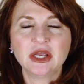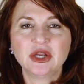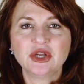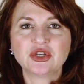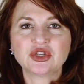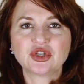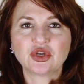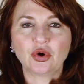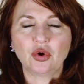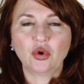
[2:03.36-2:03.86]

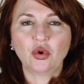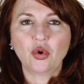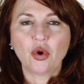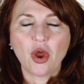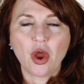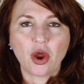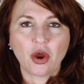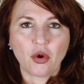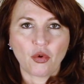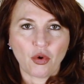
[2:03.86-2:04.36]
So
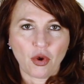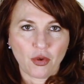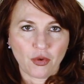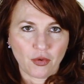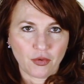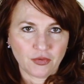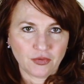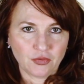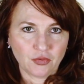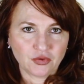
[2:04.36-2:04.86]

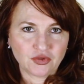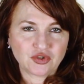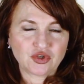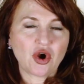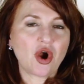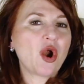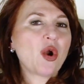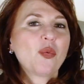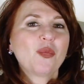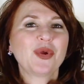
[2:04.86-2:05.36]

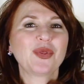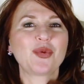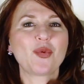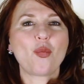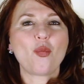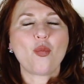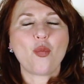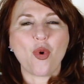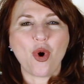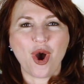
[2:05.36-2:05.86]
start with
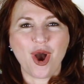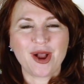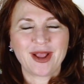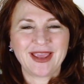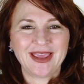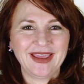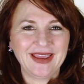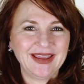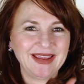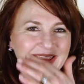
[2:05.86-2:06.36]

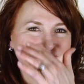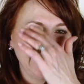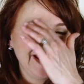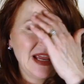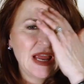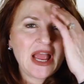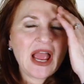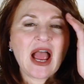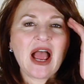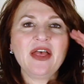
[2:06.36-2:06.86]
walking,
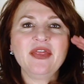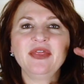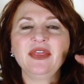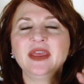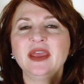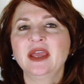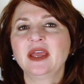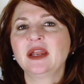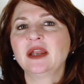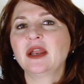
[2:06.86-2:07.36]
and
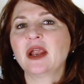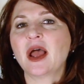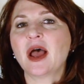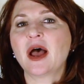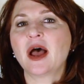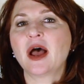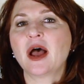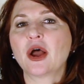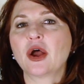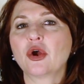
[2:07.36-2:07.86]
then
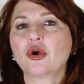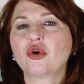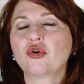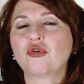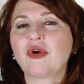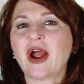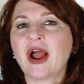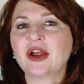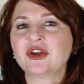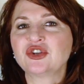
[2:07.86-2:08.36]

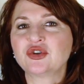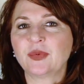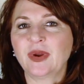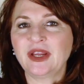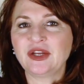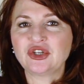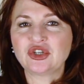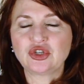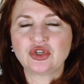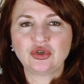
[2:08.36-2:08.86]

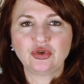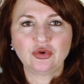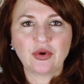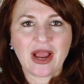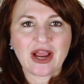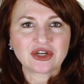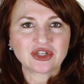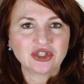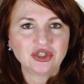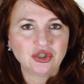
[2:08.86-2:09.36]
graduate to
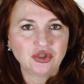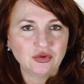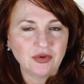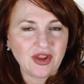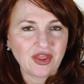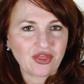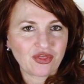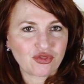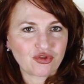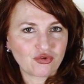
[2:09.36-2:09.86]
actually
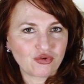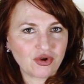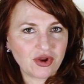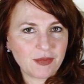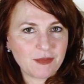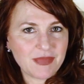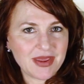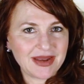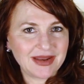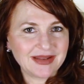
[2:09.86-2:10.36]
doing 30
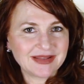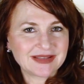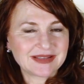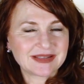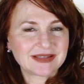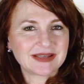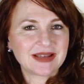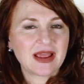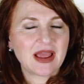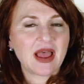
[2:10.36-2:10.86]

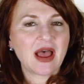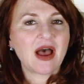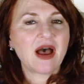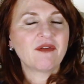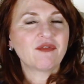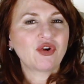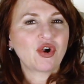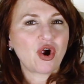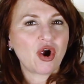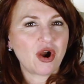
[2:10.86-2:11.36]
minutes
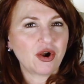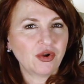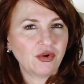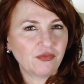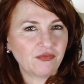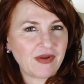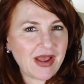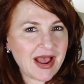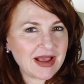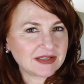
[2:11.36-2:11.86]
of
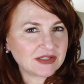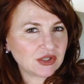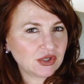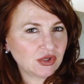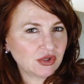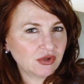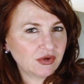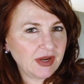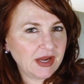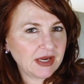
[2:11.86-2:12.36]

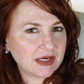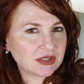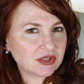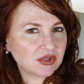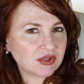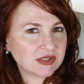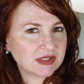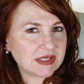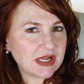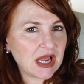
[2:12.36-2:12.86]
cardiovascular
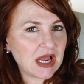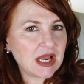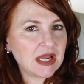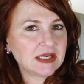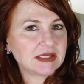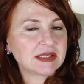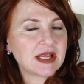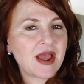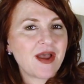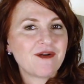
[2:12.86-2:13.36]

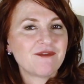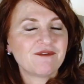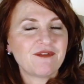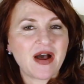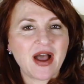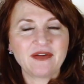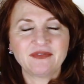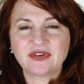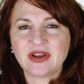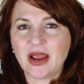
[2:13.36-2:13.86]
exercise
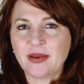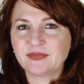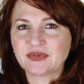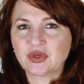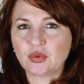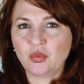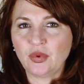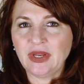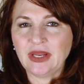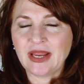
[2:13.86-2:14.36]
5 times
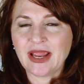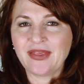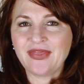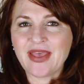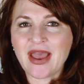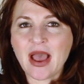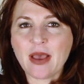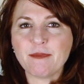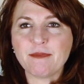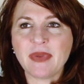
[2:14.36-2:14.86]
a week. And
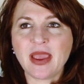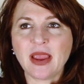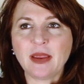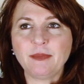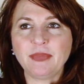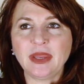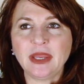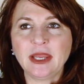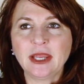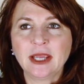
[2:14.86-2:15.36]
that may
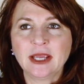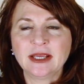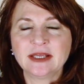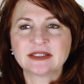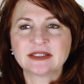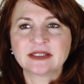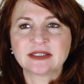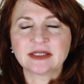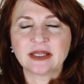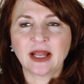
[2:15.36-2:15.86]
be
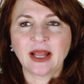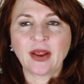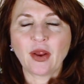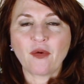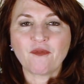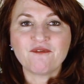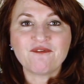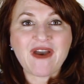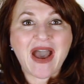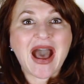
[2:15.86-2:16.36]
like
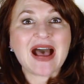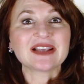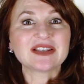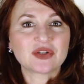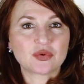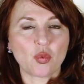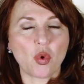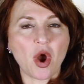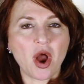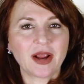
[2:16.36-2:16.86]

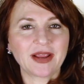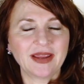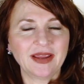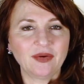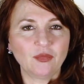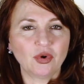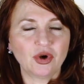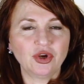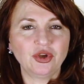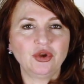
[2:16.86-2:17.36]
fast
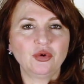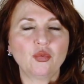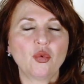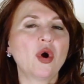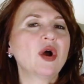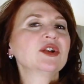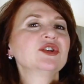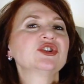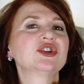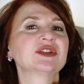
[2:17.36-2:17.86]
walking, where you
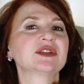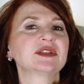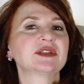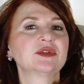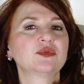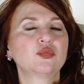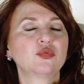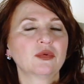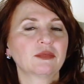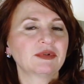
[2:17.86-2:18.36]
want just
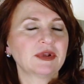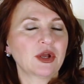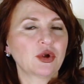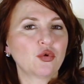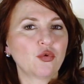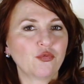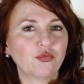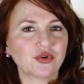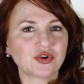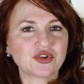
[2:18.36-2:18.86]

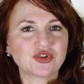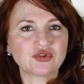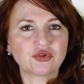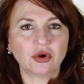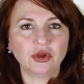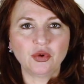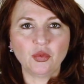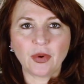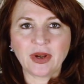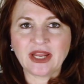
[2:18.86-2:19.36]
go for a
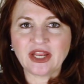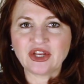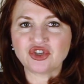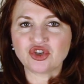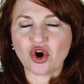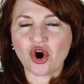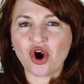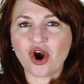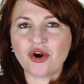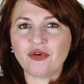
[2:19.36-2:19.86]
stroll. You want to get
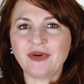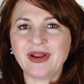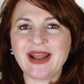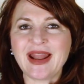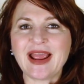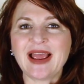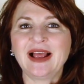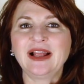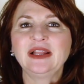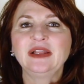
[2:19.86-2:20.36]
your heart rate
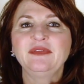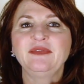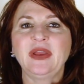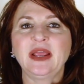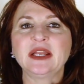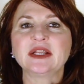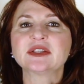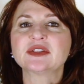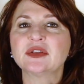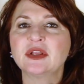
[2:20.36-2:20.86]

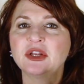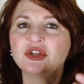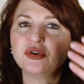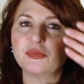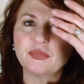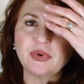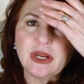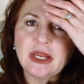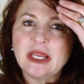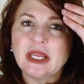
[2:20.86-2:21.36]
elevated so that you're
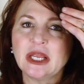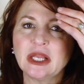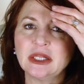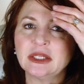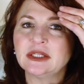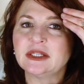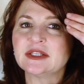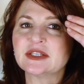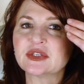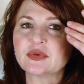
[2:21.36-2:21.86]
breaking a
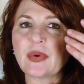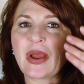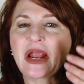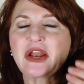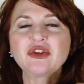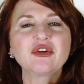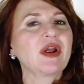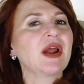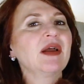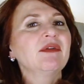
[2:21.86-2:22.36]
little sweat
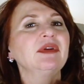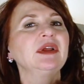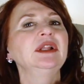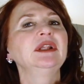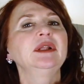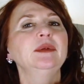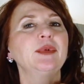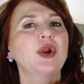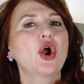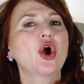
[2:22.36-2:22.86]
and you're having a
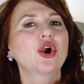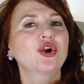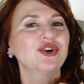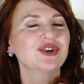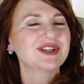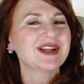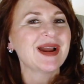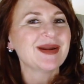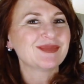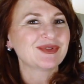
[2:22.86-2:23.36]
little bit harder
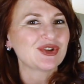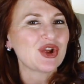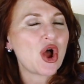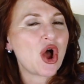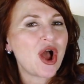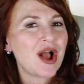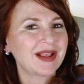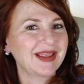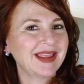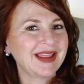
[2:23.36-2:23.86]
time
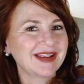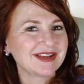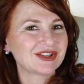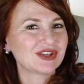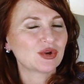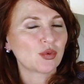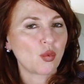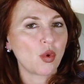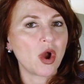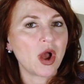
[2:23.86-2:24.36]
talking as
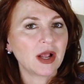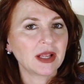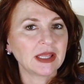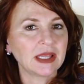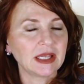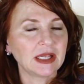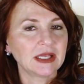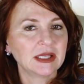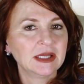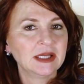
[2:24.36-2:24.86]
you're walking.